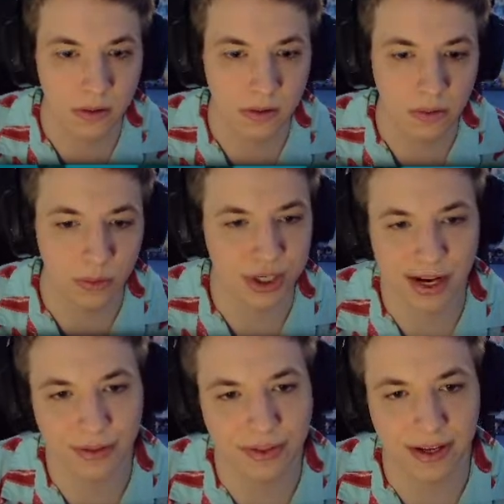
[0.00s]
Which I
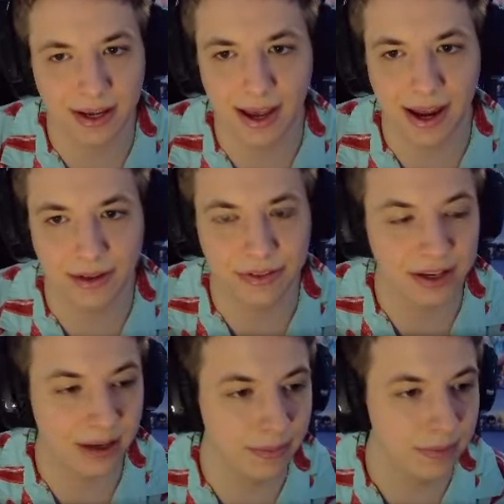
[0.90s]
don't think, yeah, I don't think
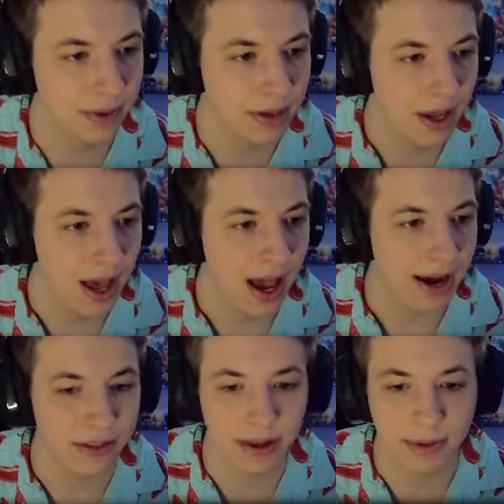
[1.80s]
I'm, I
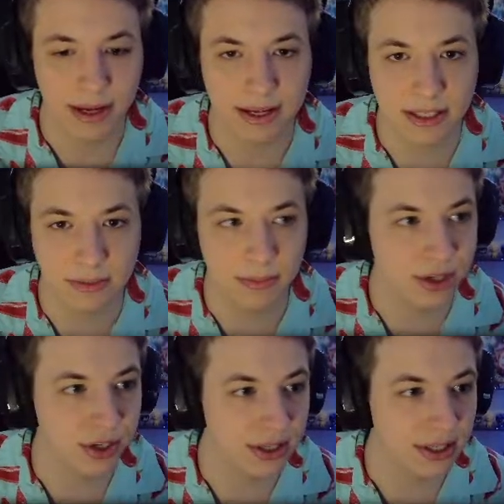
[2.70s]
don't think I'm getting as
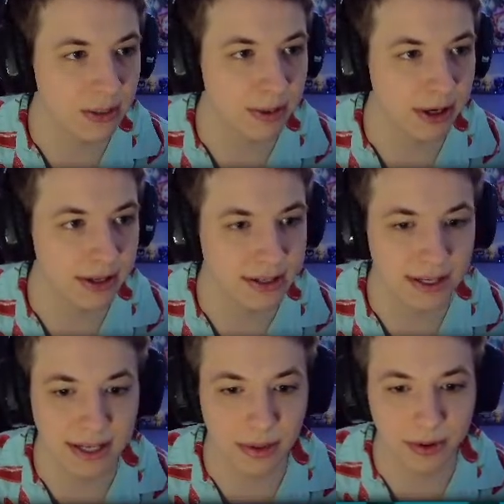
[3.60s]
much experience
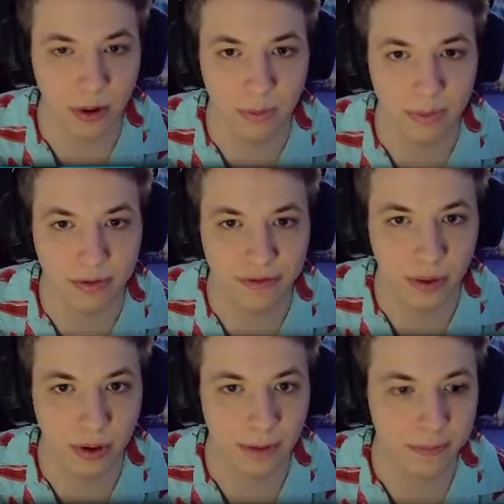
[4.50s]
as I would hope for.